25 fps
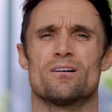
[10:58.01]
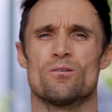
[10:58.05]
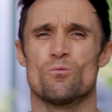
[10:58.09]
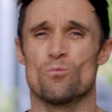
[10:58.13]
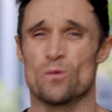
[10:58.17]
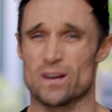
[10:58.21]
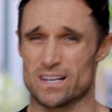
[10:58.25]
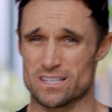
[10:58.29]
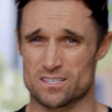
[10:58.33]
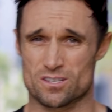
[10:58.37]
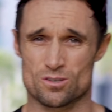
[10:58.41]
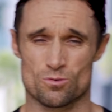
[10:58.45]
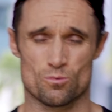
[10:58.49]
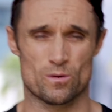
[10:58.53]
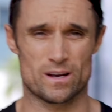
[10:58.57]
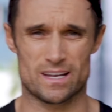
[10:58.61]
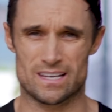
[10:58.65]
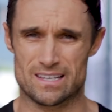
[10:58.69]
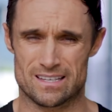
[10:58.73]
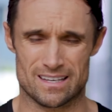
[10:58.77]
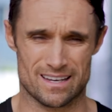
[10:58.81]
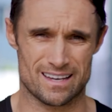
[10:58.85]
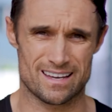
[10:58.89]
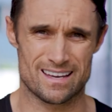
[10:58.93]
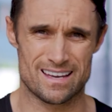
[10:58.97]
week to week.
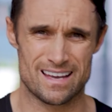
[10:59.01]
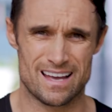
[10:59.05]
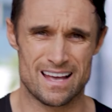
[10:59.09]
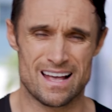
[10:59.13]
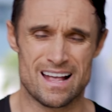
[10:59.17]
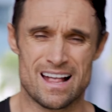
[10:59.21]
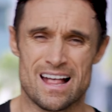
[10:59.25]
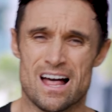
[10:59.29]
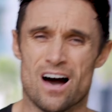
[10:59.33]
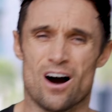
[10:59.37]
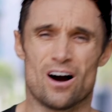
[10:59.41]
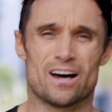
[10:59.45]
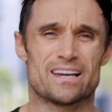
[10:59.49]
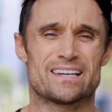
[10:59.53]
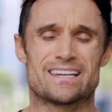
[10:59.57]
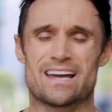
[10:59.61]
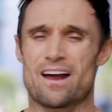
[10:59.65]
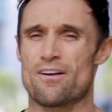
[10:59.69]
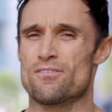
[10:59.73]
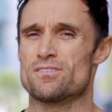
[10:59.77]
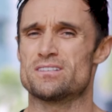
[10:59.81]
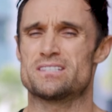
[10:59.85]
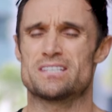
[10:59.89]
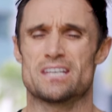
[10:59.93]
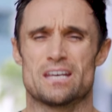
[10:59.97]
I
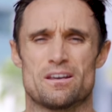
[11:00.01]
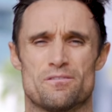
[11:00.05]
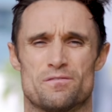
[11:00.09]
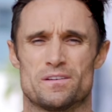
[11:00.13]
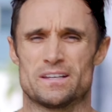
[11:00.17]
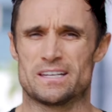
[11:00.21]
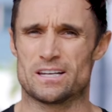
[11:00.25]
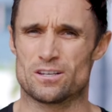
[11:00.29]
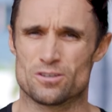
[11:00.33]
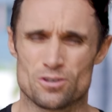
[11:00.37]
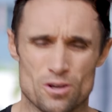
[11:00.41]
guarantee if you did